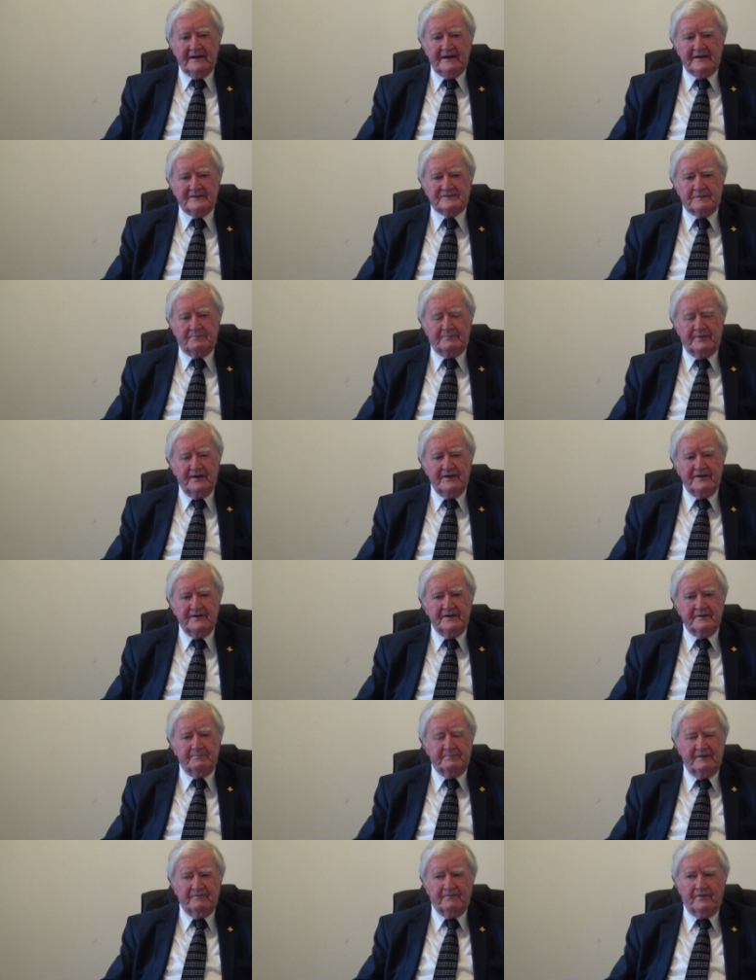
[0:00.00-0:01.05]
is a
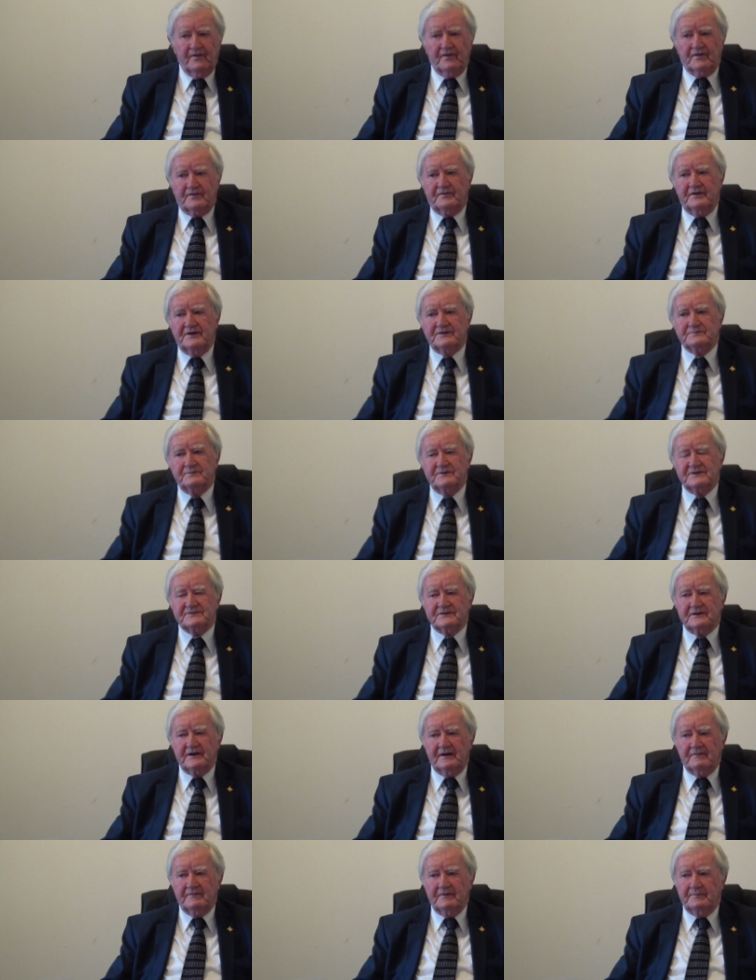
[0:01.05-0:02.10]
period before
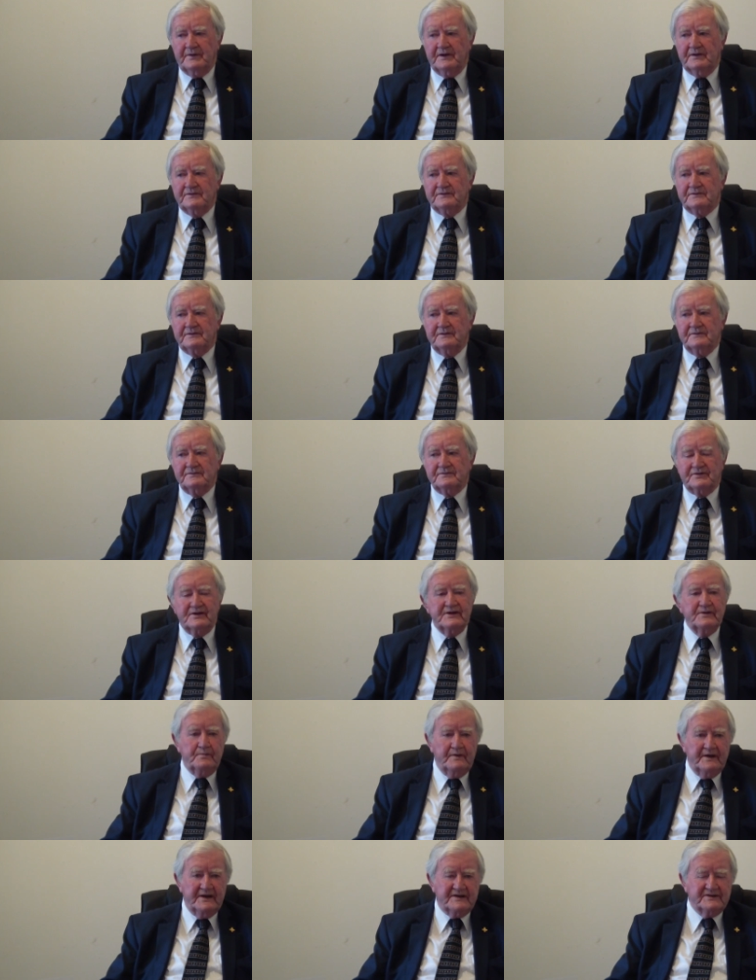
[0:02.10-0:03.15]
Christmas of about
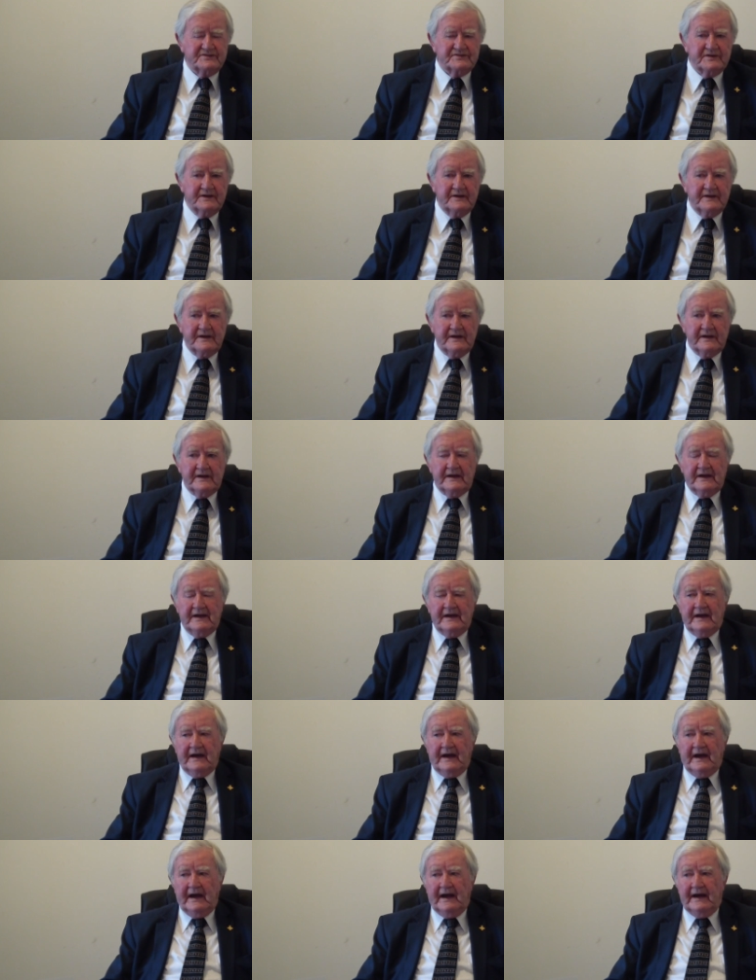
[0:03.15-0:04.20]
3 weeks,
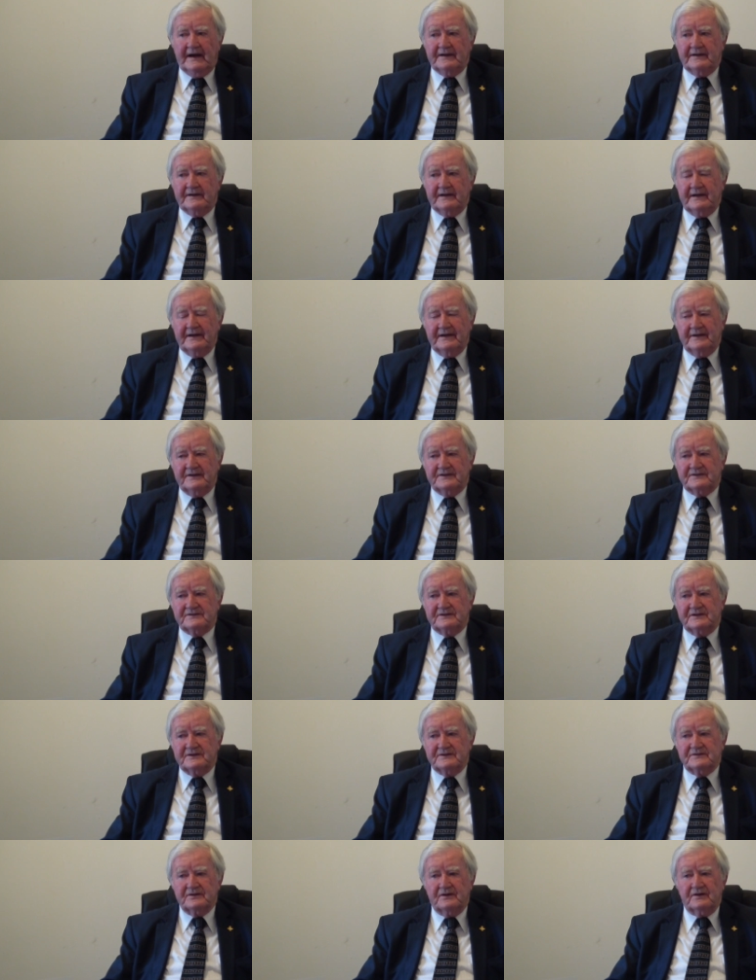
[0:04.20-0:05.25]
and it is
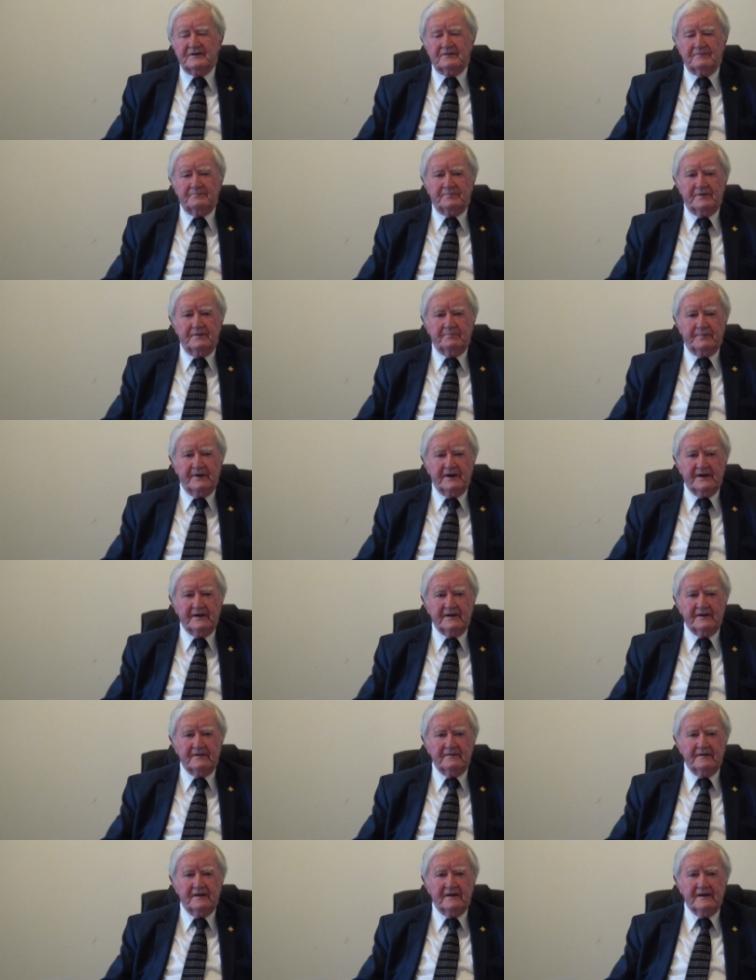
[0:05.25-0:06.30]
to sort of
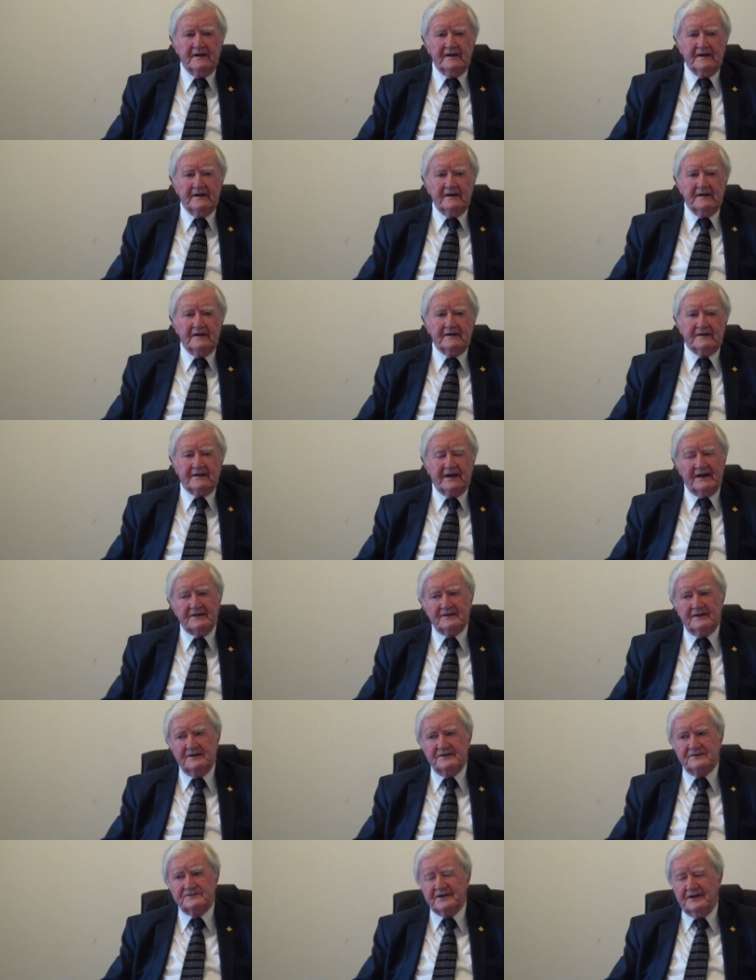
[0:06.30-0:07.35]
prepare
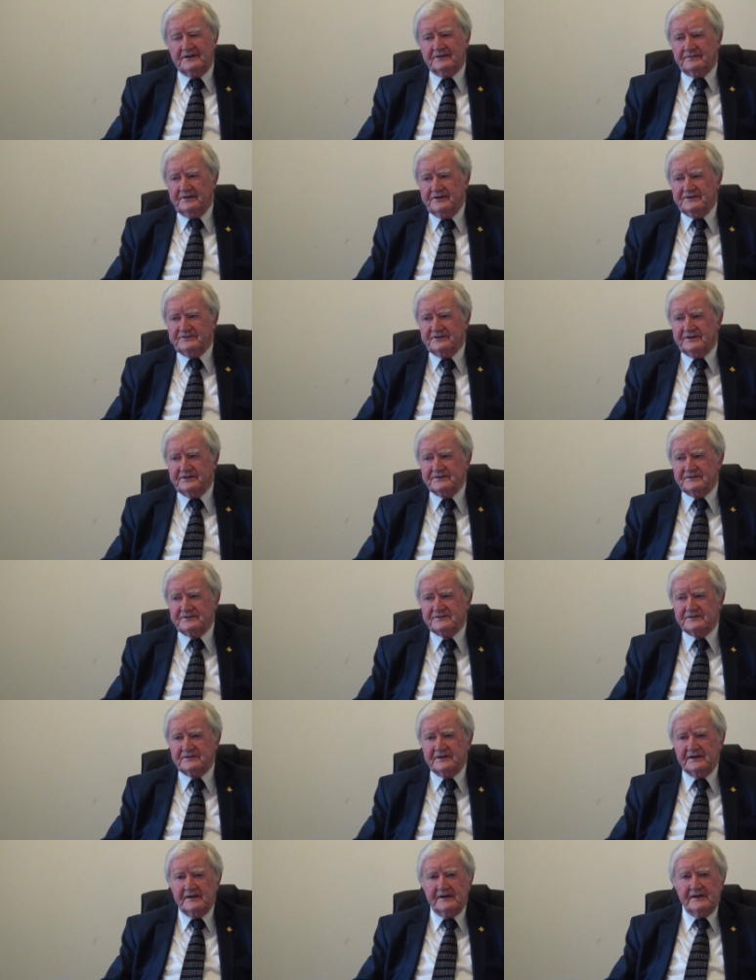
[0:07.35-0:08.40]
Catholics and
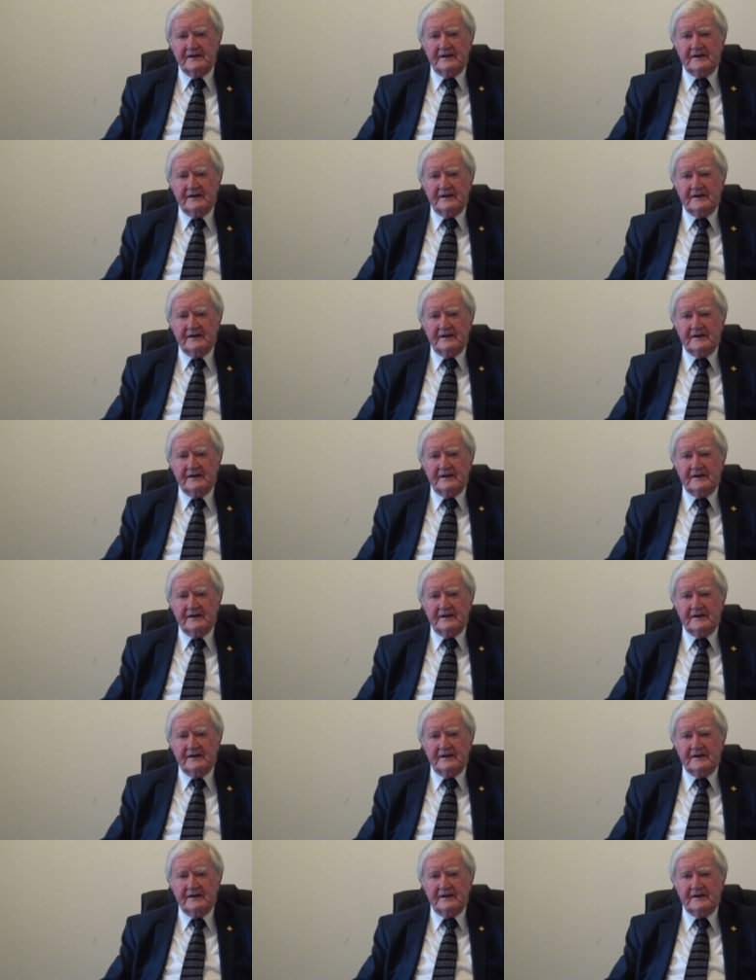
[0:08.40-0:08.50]
Christians